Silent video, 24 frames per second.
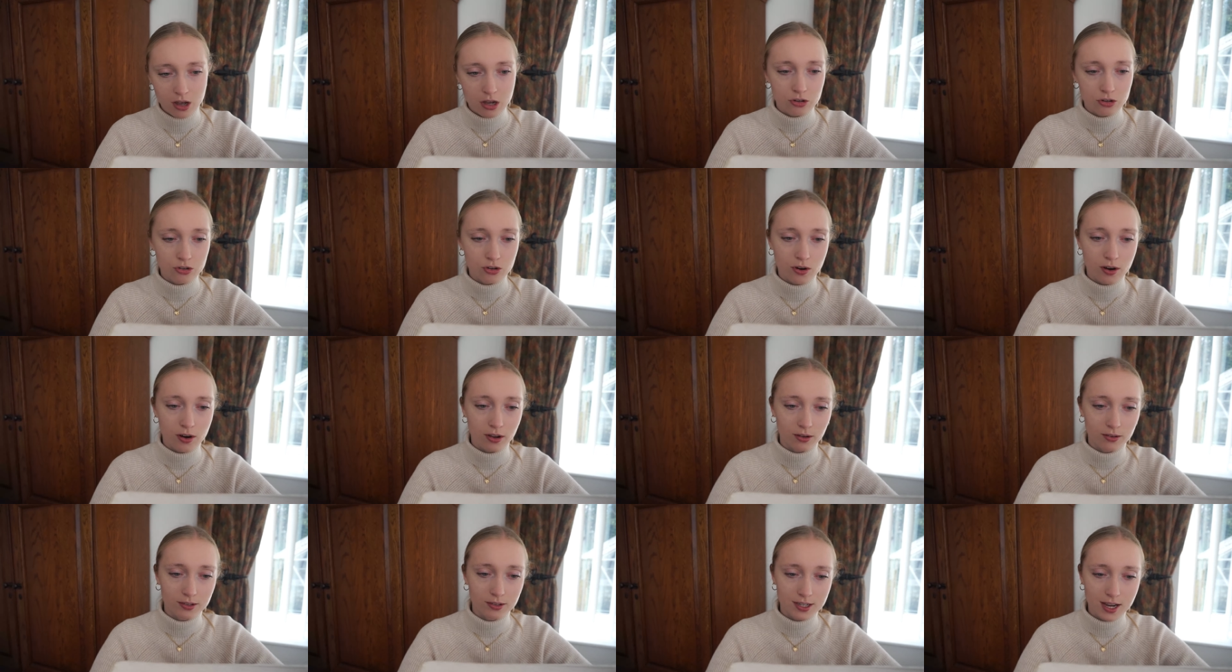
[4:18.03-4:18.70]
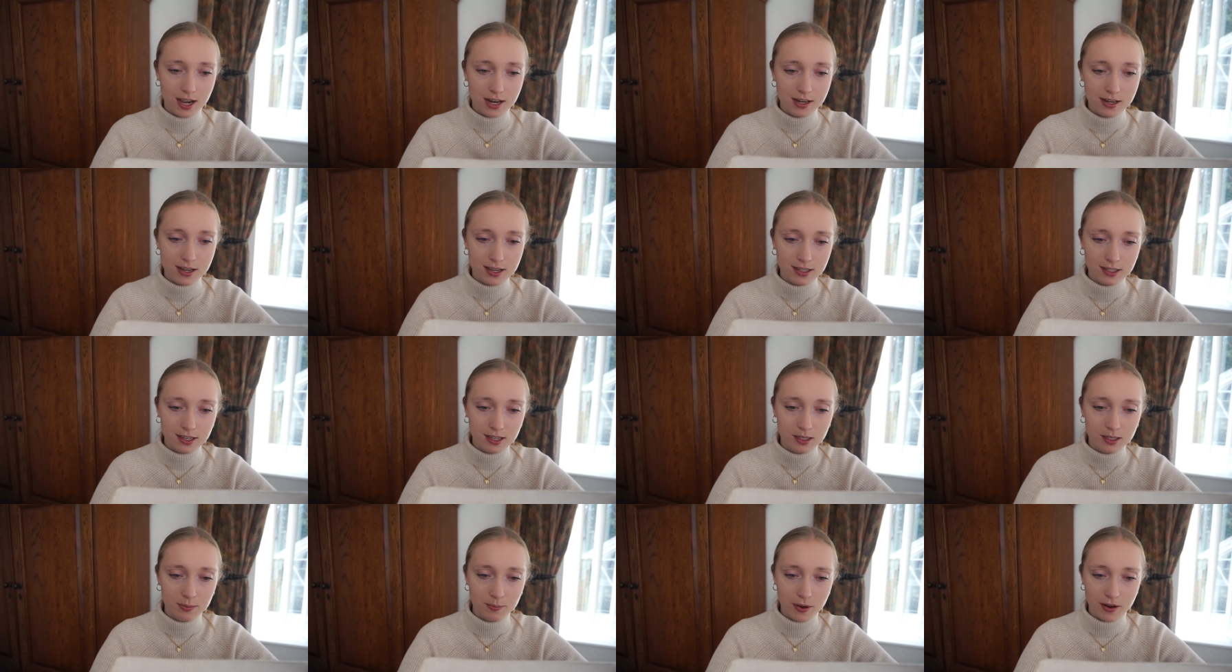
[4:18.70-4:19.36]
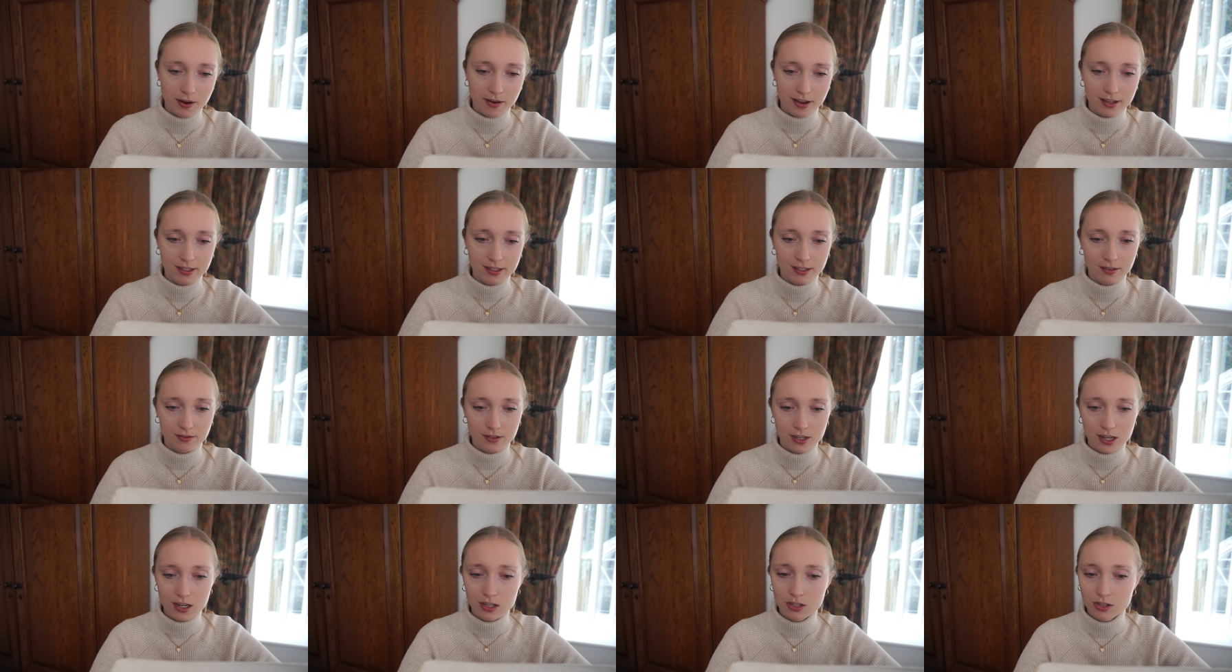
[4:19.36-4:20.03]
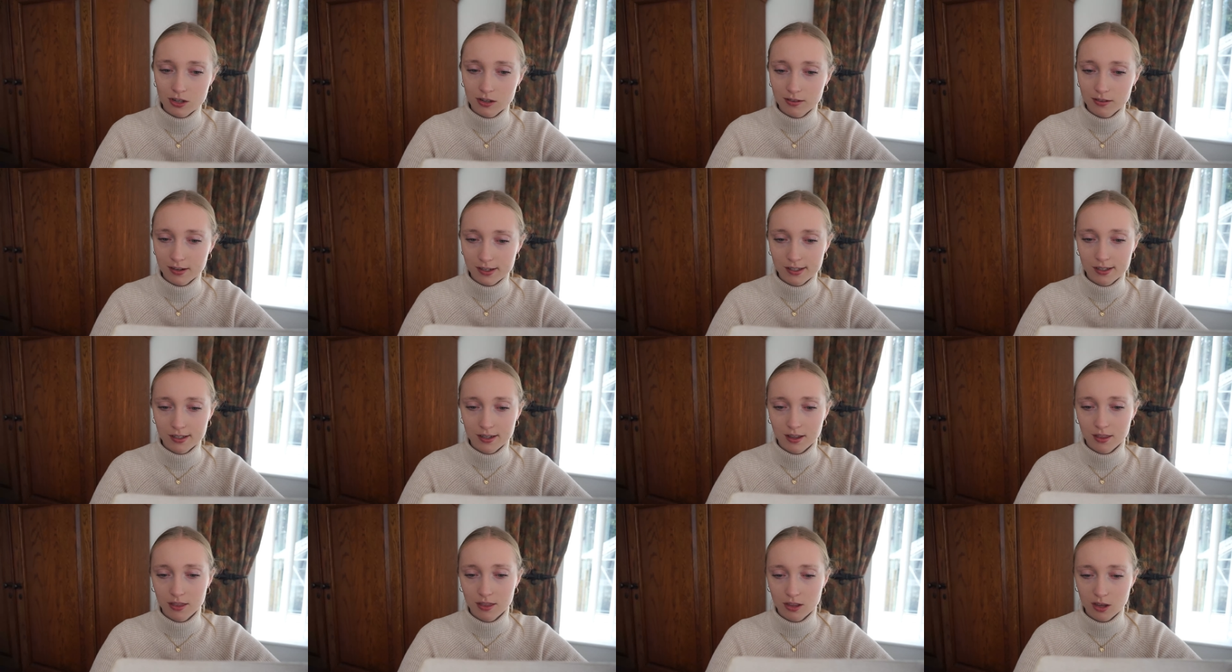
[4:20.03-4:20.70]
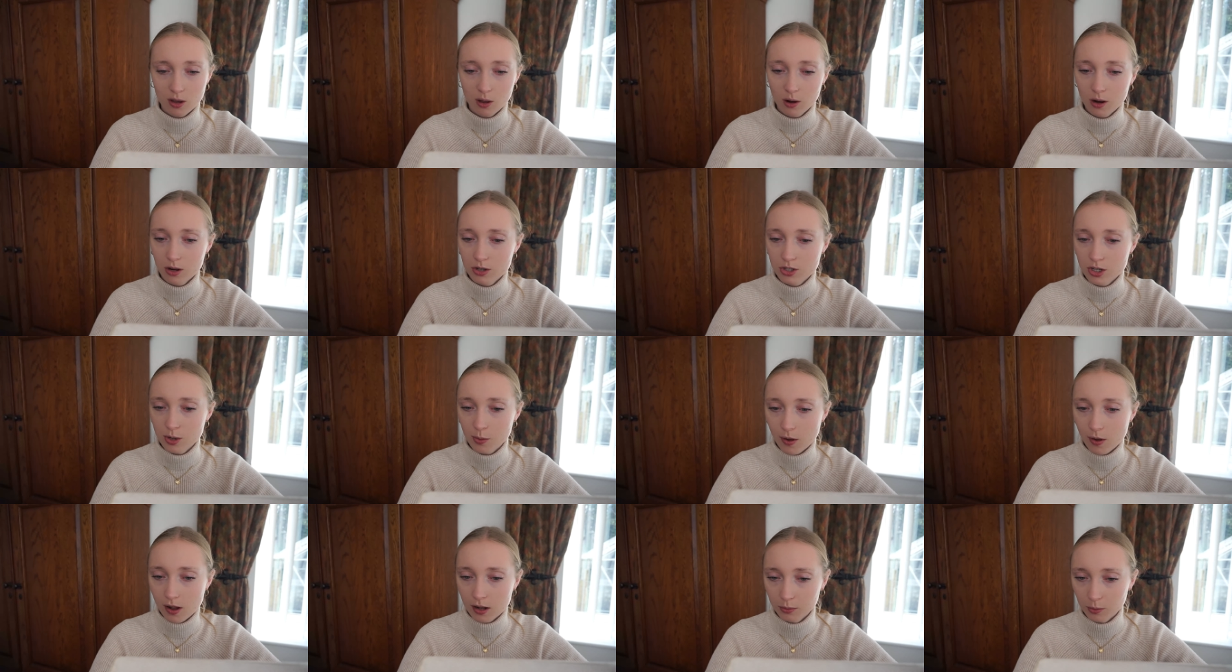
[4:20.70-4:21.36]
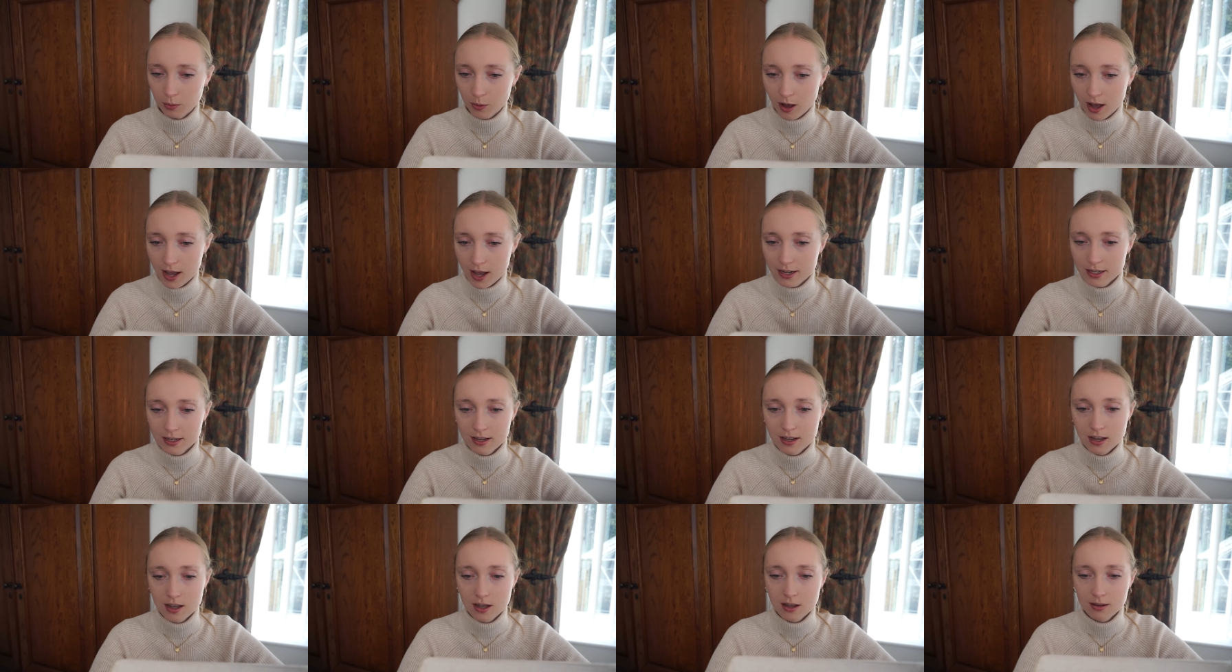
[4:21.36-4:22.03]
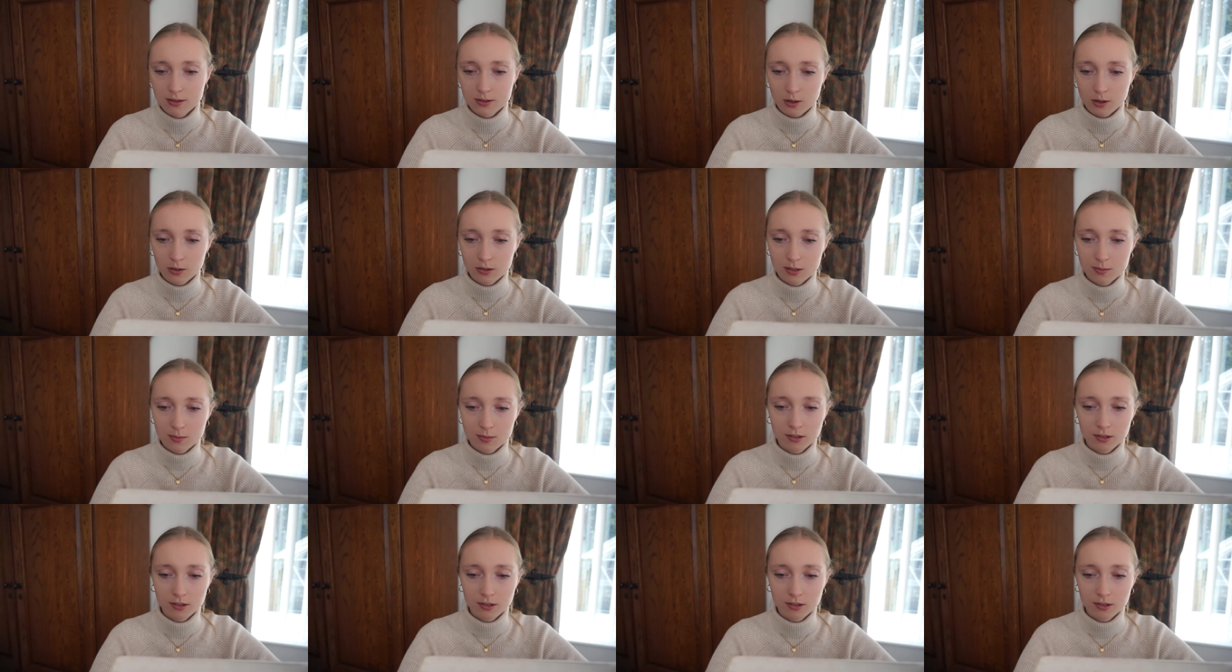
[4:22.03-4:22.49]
Drawing on 10 years' experience of teaching Christian theology worldwide, Dr.